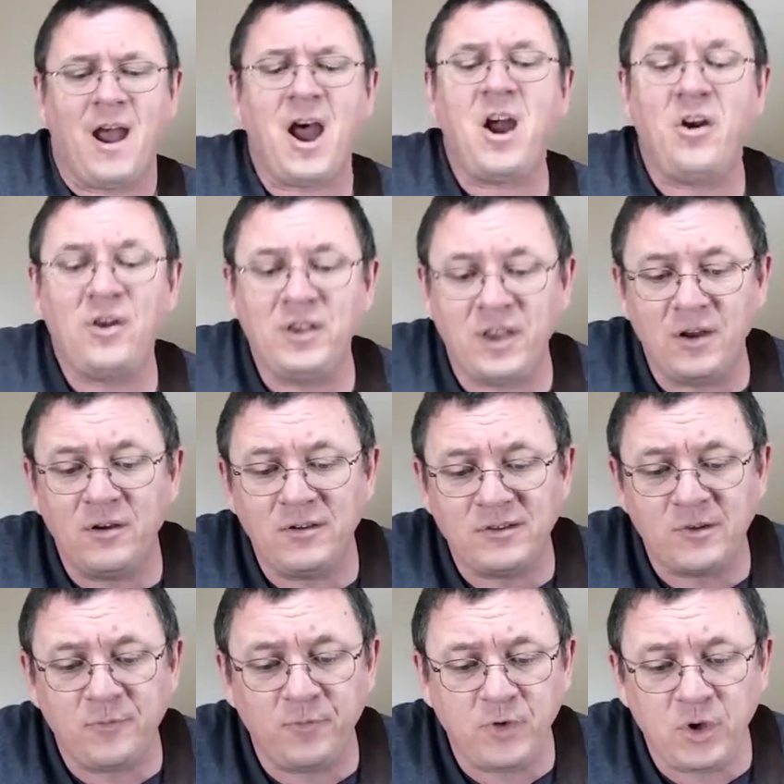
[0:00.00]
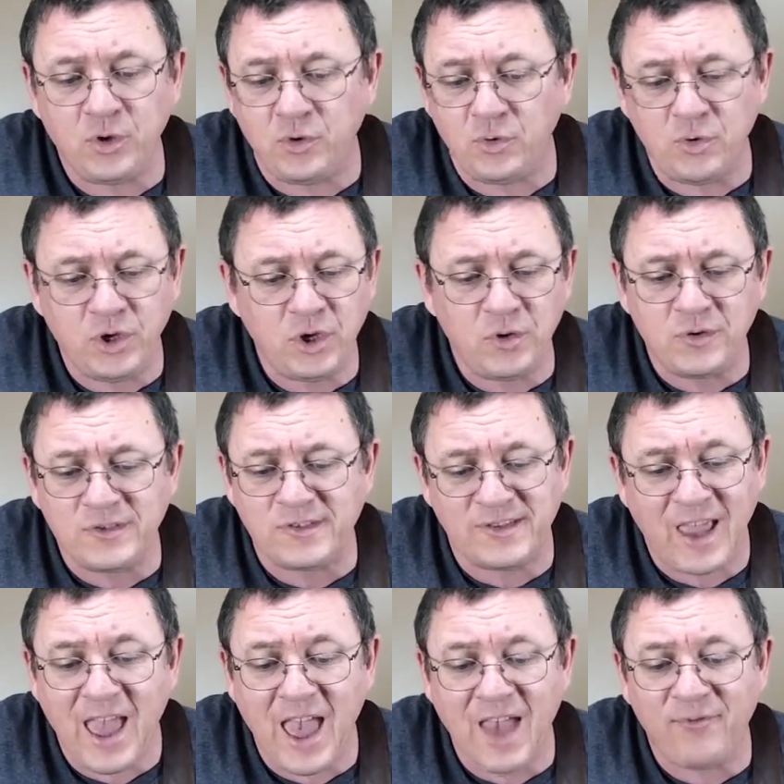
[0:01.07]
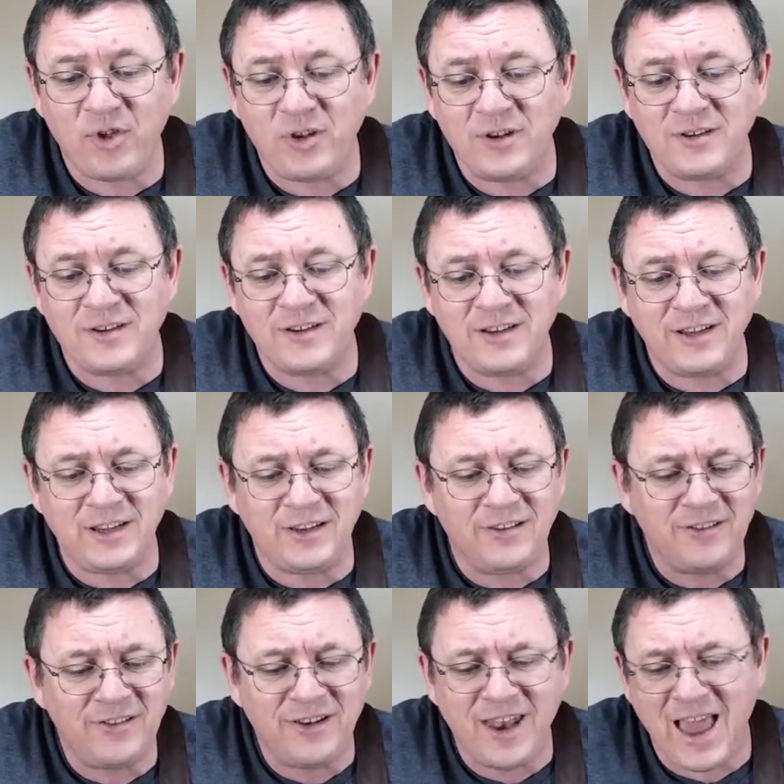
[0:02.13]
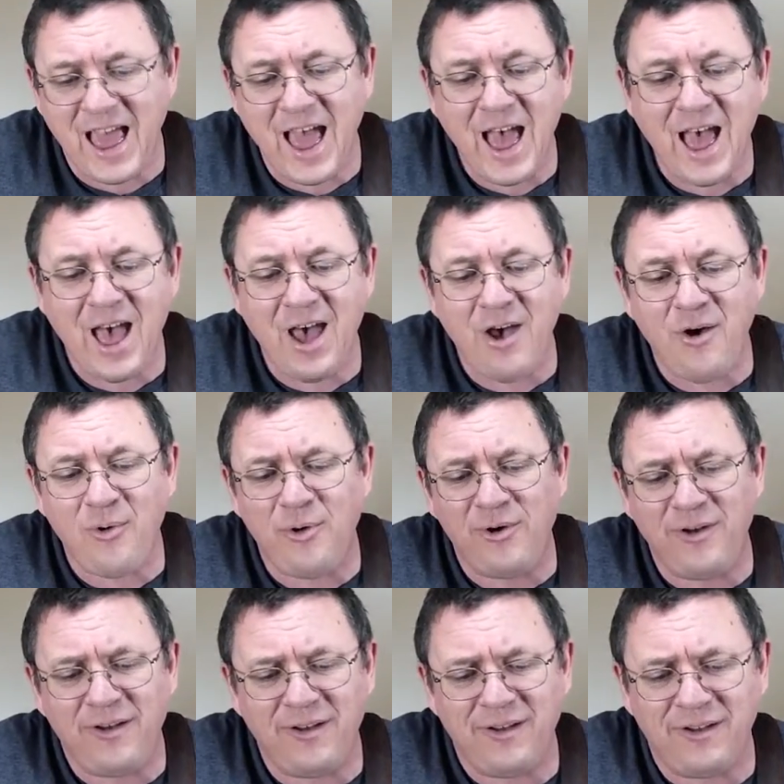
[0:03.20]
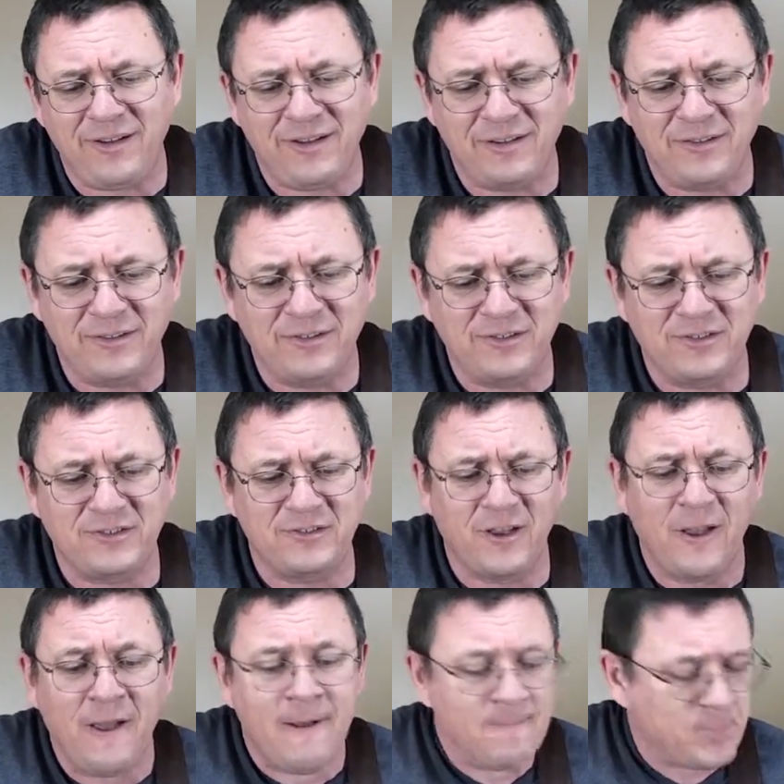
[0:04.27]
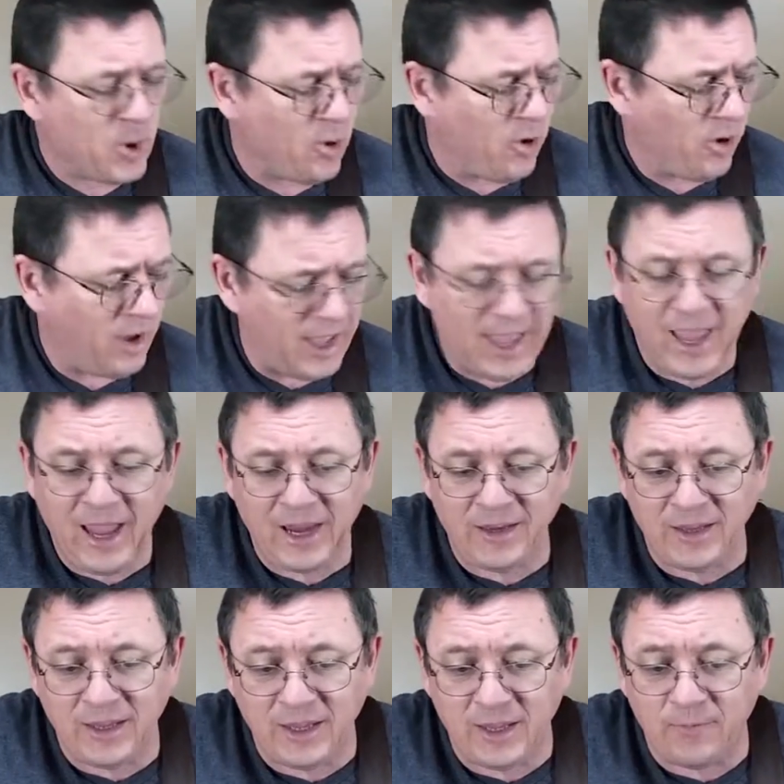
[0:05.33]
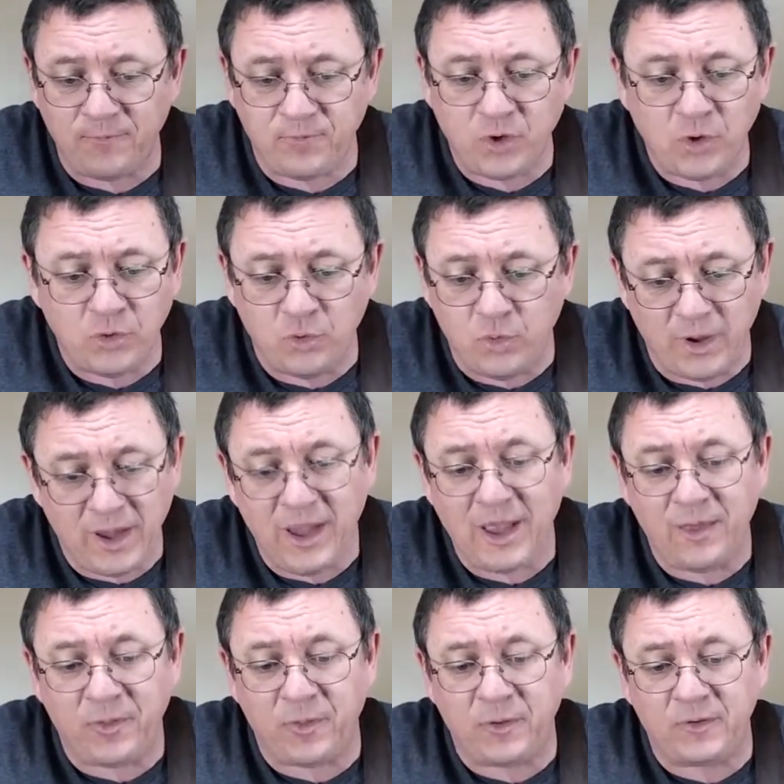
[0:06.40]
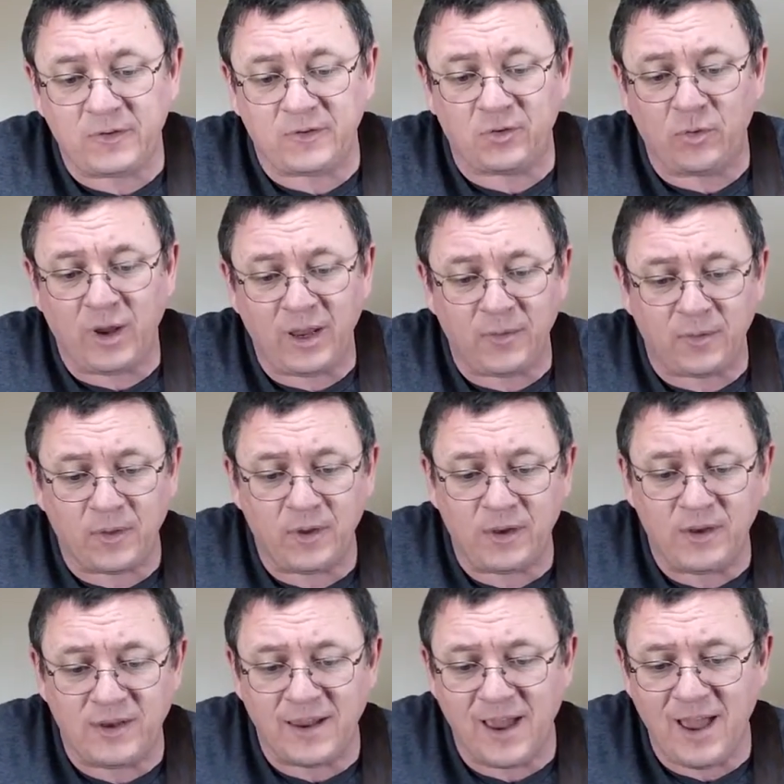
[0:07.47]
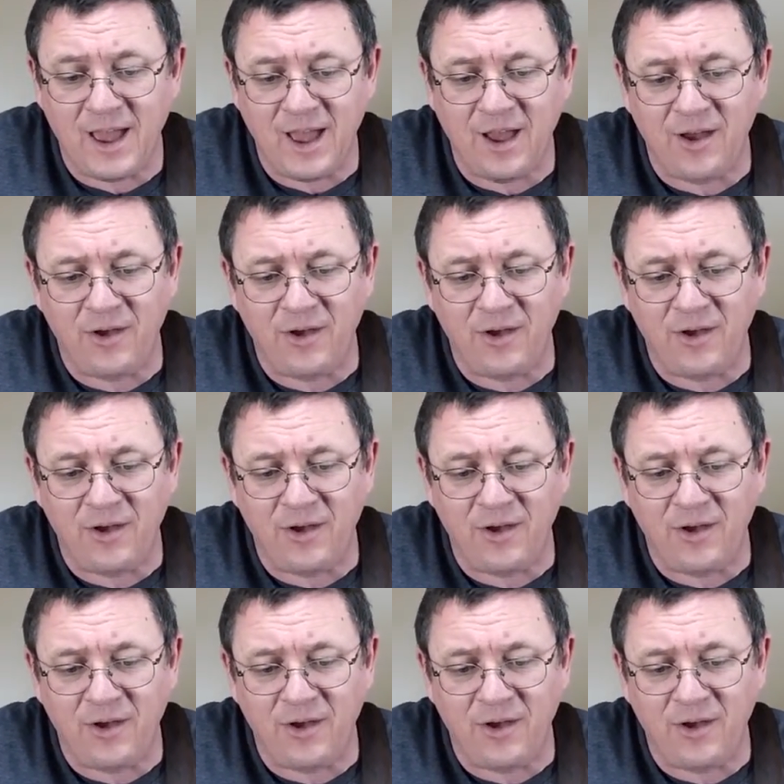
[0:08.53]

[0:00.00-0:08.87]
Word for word: Our years are few, you seventy allow us, or eighty if you with the strength and time